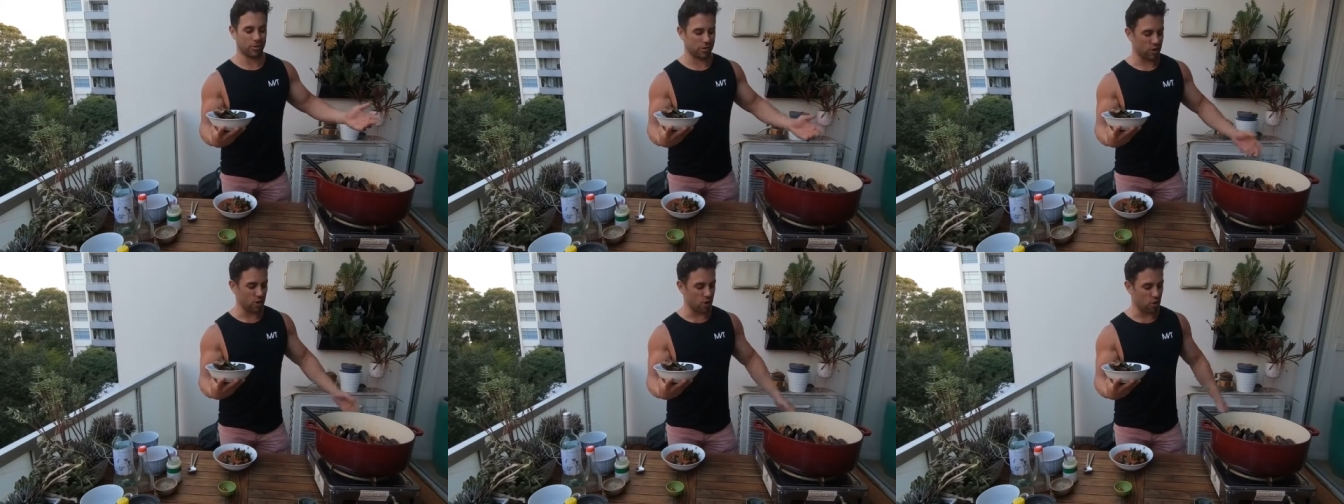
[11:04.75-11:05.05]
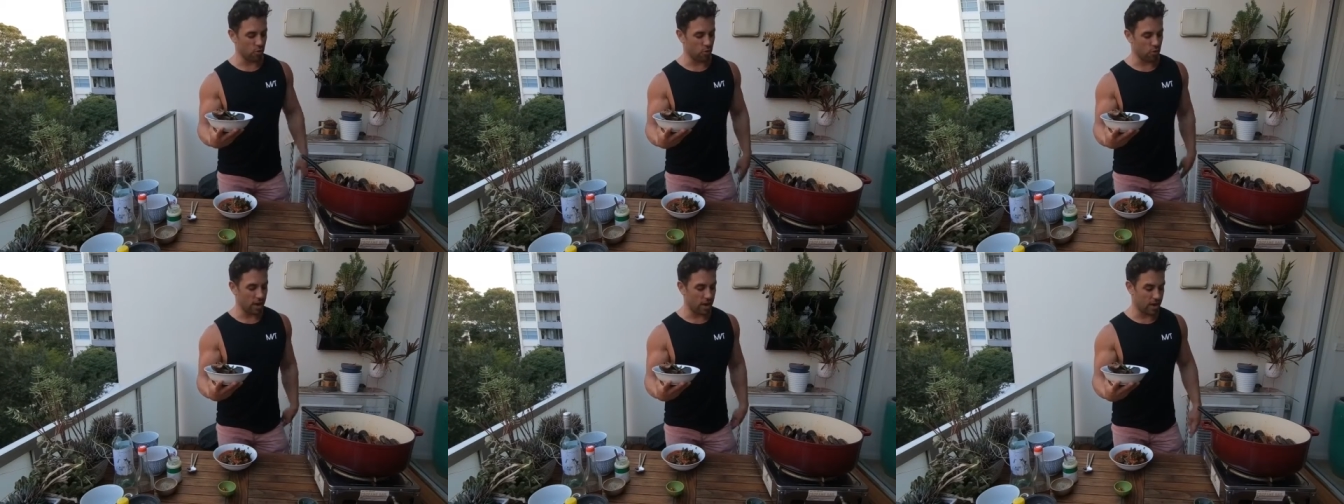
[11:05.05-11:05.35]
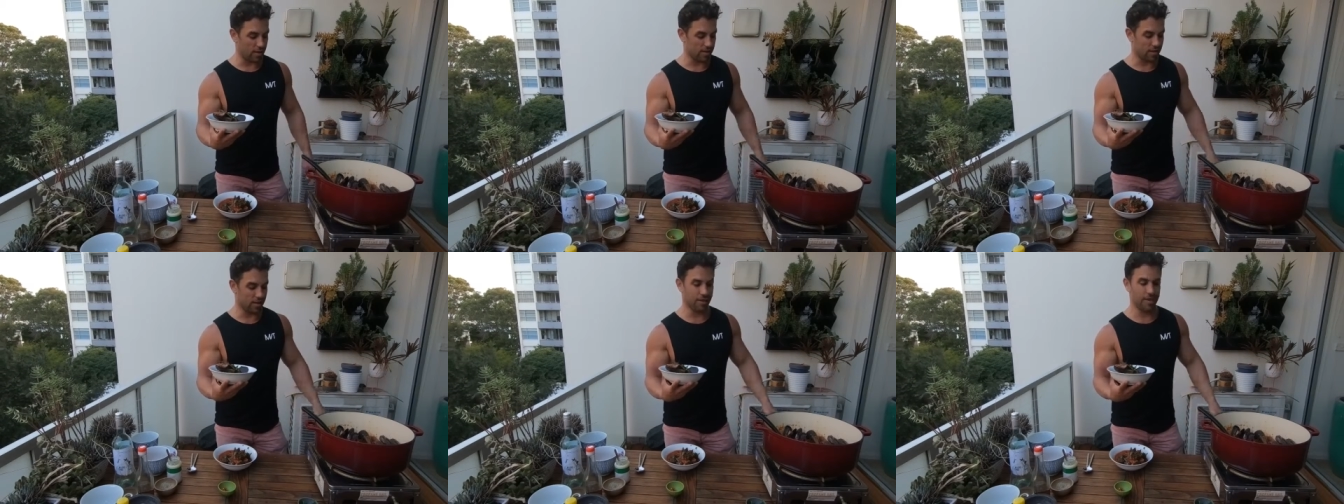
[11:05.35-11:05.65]

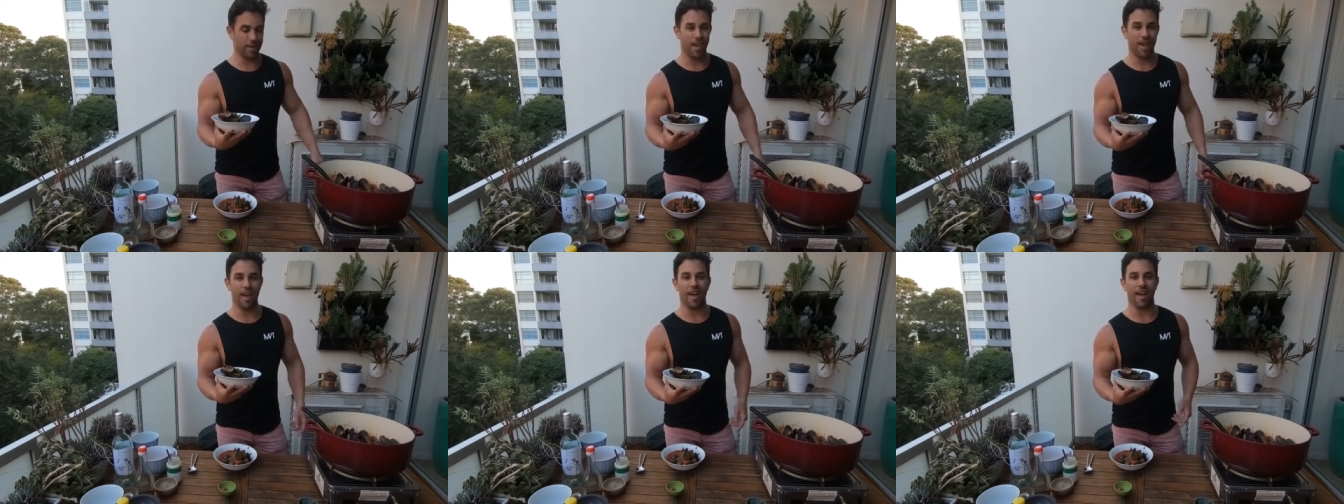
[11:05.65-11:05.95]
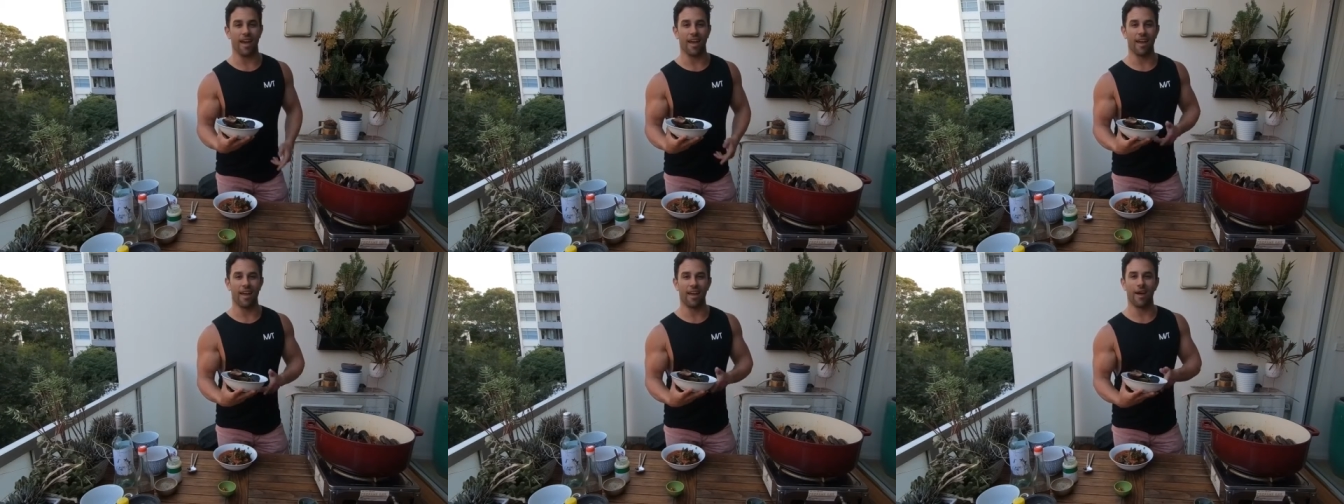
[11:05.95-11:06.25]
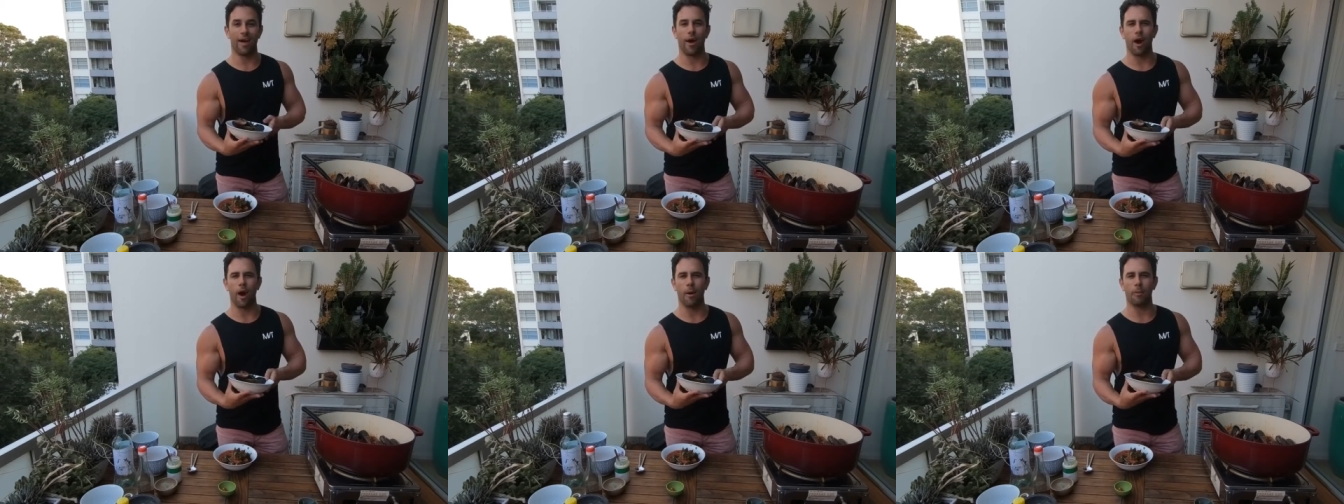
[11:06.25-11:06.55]
So yeah,
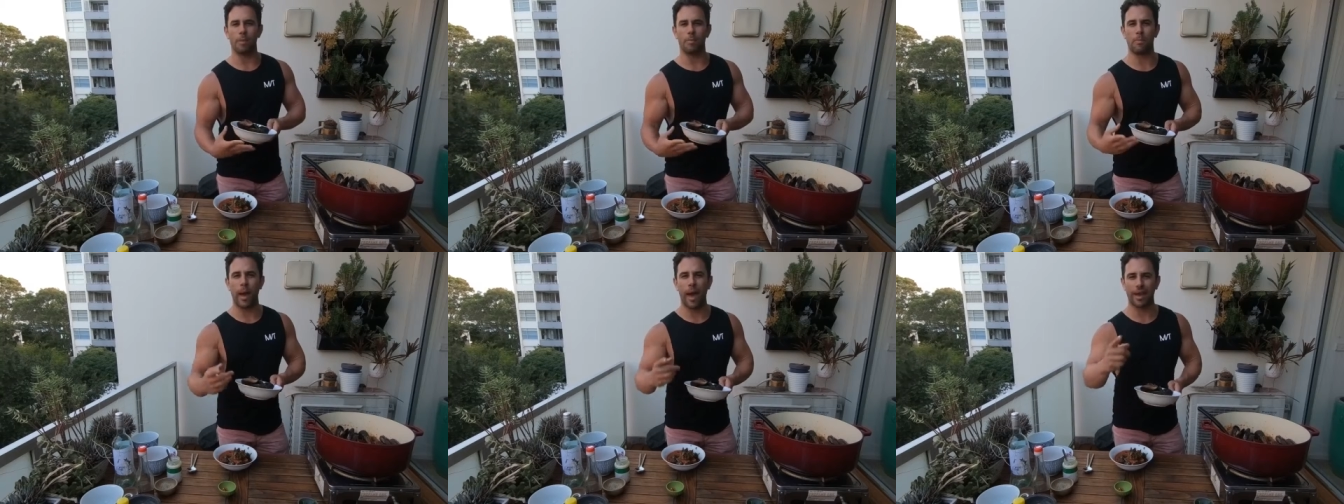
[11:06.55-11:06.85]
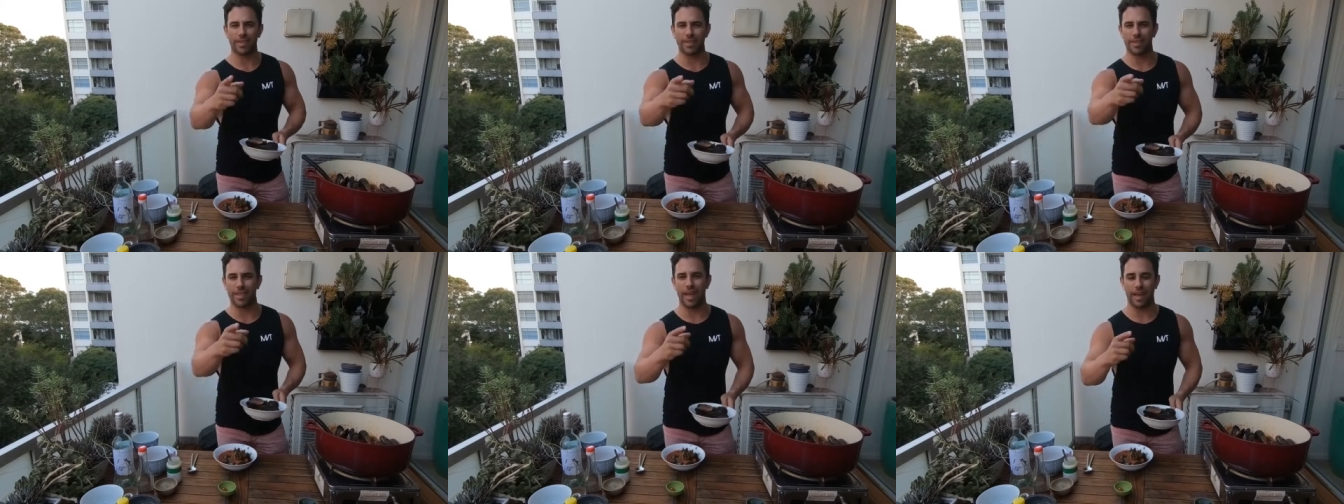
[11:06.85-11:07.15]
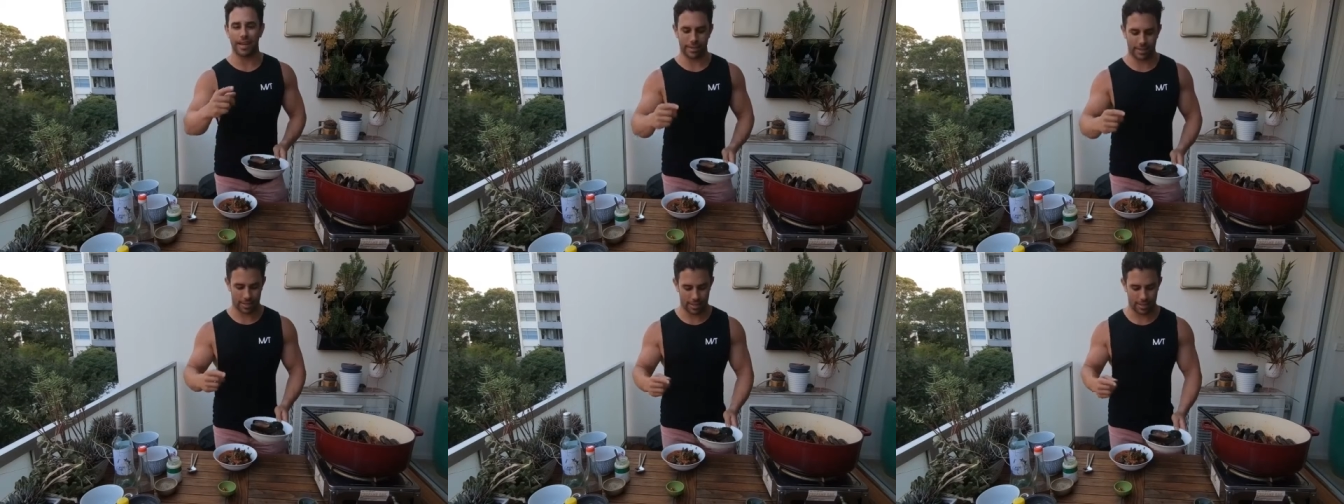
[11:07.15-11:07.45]
I'll be back
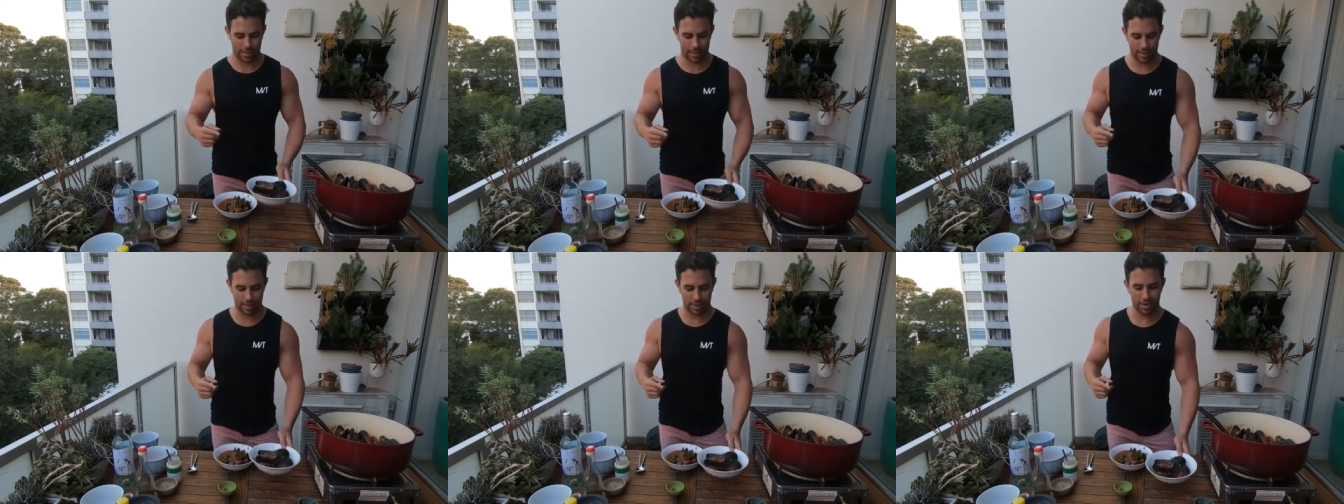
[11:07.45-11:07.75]
next